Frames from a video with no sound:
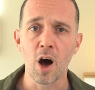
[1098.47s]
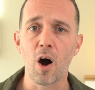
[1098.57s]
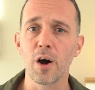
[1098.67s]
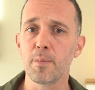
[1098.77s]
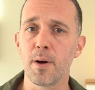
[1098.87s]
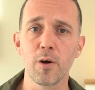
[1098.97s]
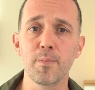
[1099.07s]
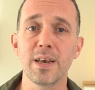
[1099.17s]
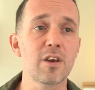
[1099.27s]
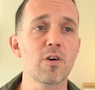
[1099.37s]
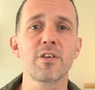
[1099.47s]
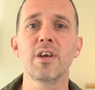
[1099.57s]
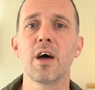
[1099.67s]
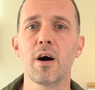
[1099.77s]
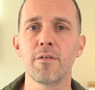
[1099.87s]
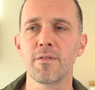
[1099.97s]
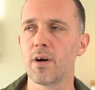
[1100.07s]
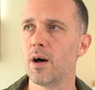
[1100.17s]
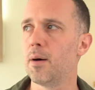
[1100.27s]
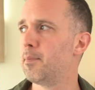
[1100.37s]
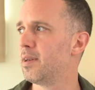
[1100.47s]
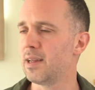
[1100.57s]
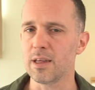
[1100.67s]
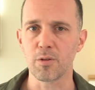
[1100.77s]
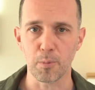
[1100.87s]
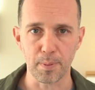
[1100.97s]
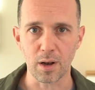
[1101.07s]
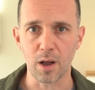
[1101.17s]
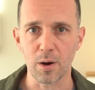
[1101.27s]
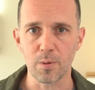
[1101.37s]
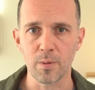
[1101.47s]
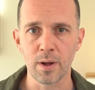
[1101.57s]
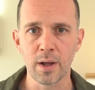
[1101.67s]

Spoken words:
hypo meaning not enough, beneath or below.